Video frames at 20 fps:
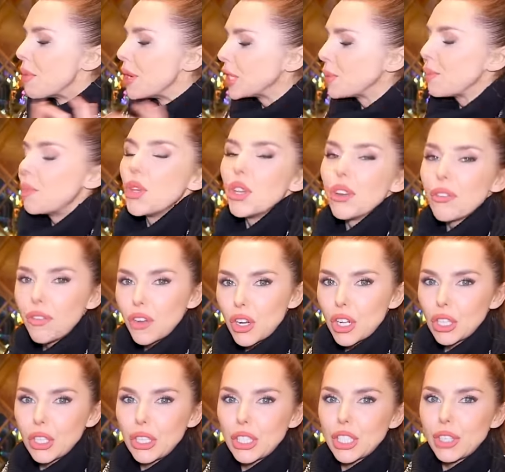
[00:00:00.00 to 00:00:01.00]
A beautiful
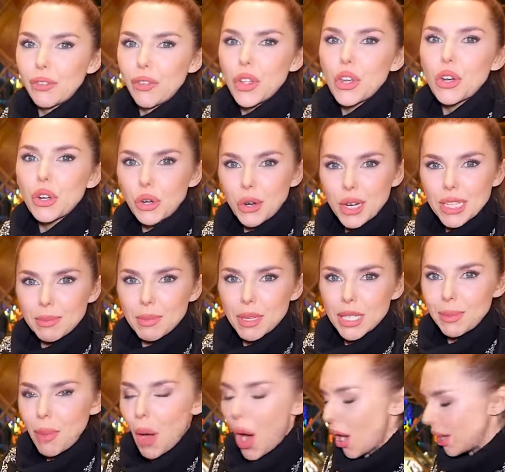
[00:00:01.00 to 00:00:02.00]
clutch for your Christmas
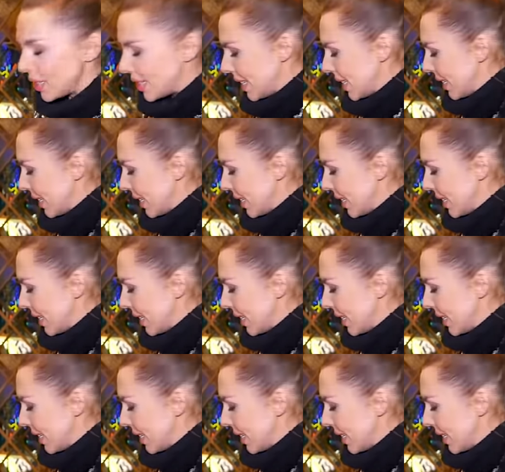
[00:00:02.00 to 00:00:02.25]
party.